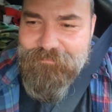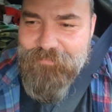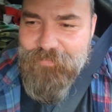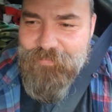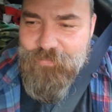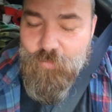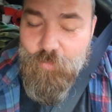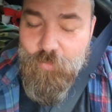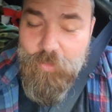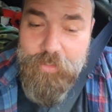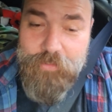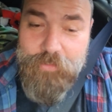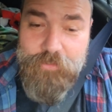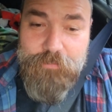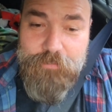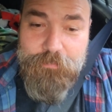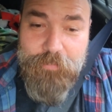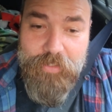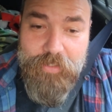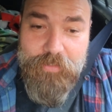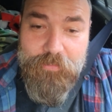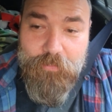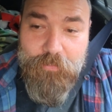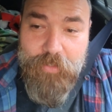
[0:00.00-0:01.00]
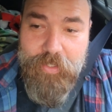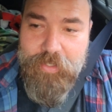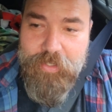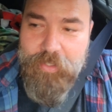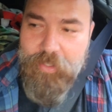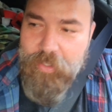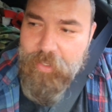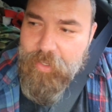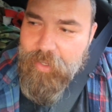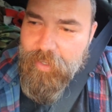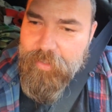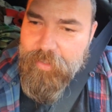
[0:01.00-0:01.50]
Which, by the way,
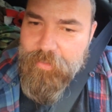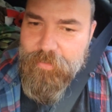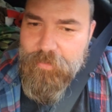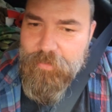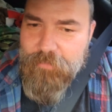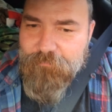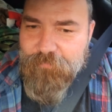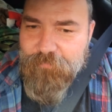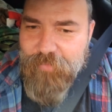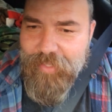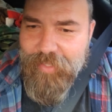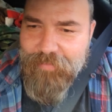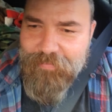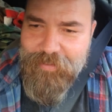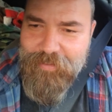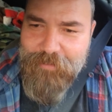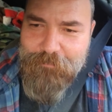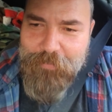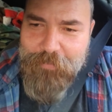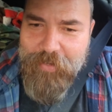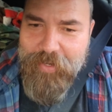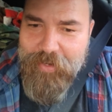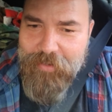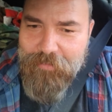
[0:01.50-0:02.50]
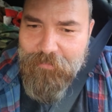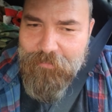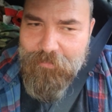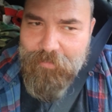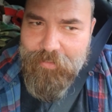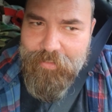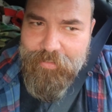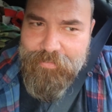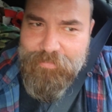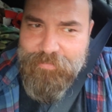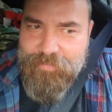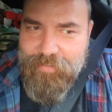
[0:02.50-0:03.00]
Vlad the Impaler
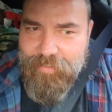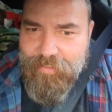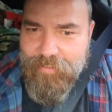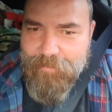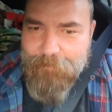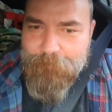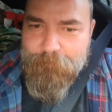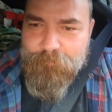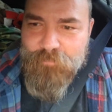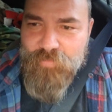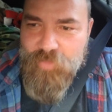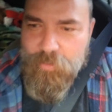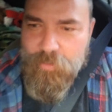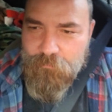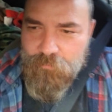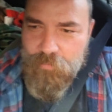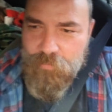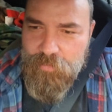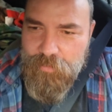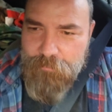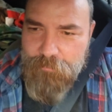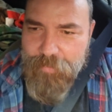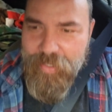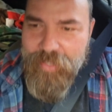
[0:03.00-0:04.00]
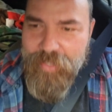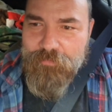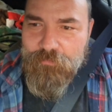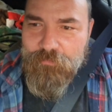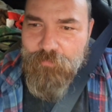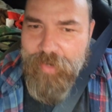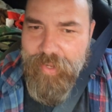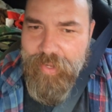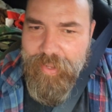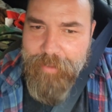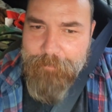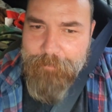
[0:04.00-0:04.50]
gets a really
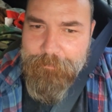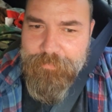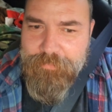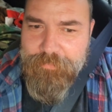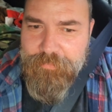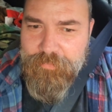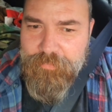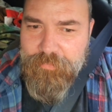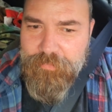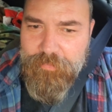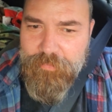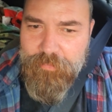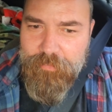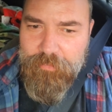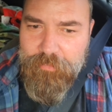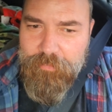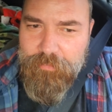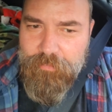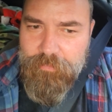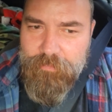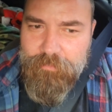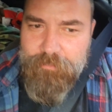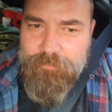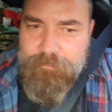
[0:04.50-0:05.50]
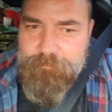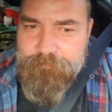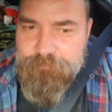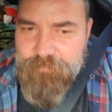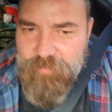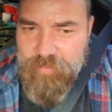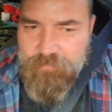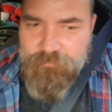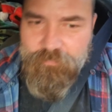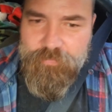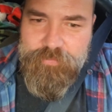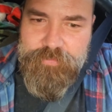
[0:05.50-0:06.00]
bad rap.
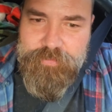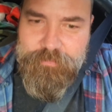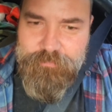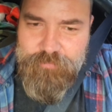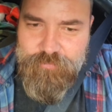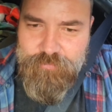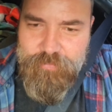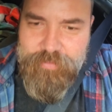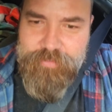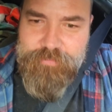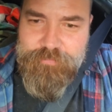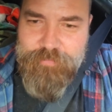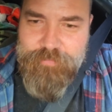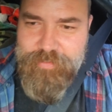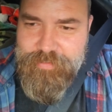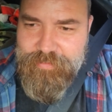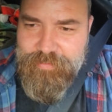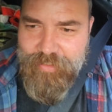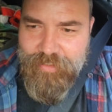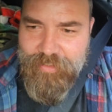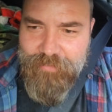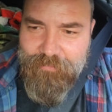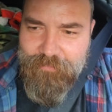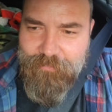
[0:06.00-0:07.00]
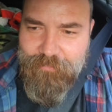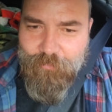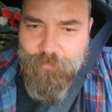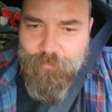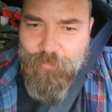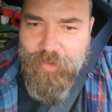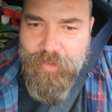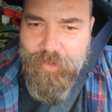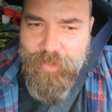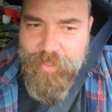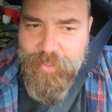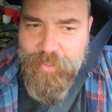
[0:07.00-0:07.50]
And for some strange reason, I don't know
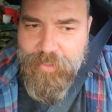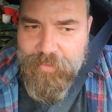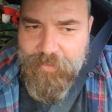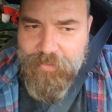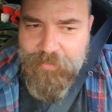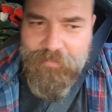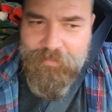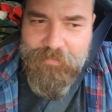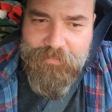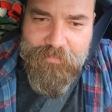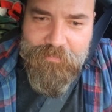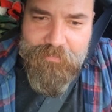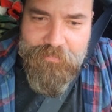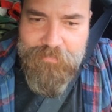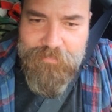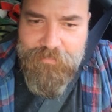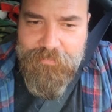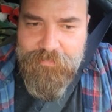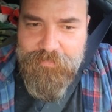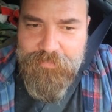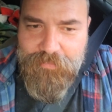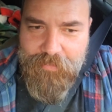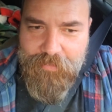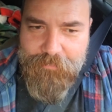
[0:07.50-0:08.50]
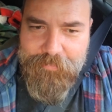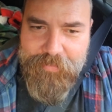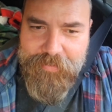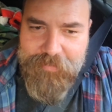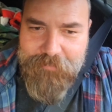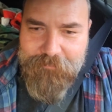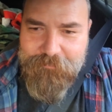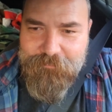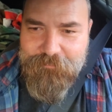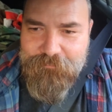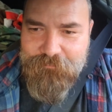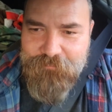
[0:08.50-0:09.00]
why. I
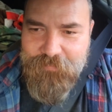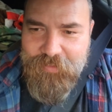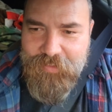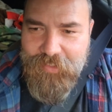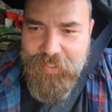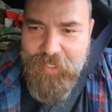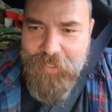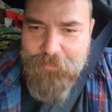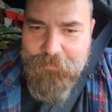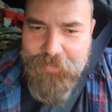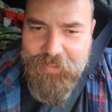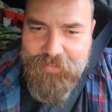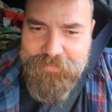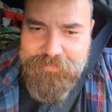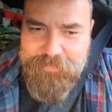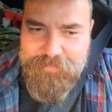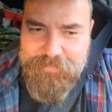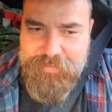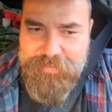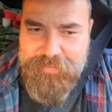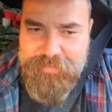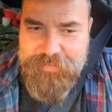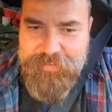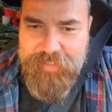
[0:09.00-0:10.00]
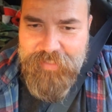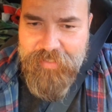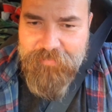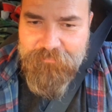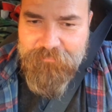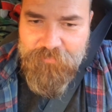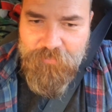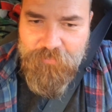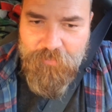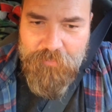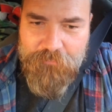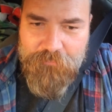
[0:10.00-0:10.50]
mean, the guy basically saved
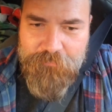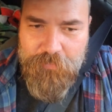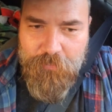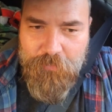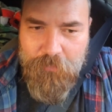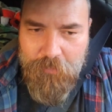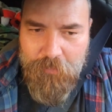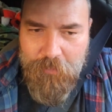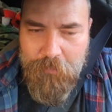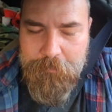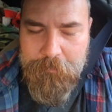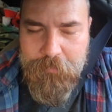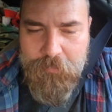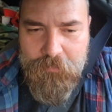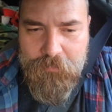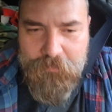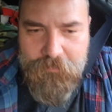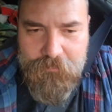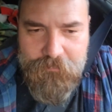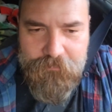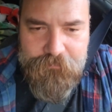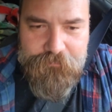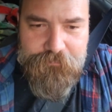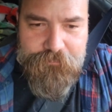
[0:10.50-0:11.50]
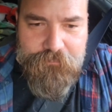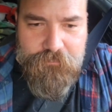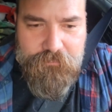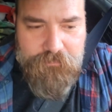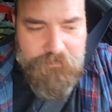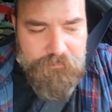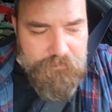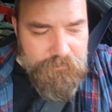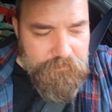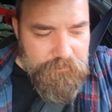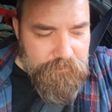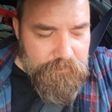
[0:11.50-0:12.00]
all of Europe
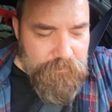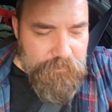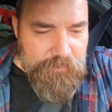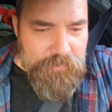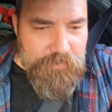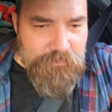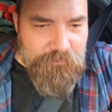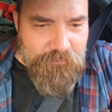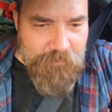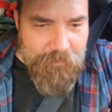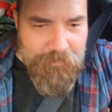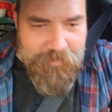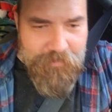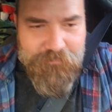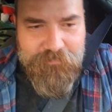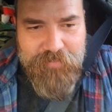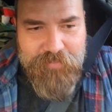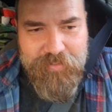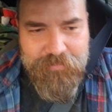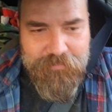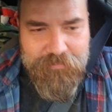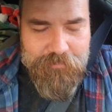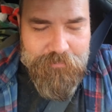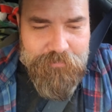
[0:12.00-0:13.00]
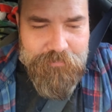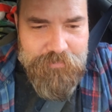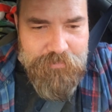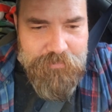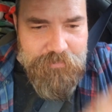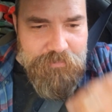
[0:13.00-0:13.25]
from invaders.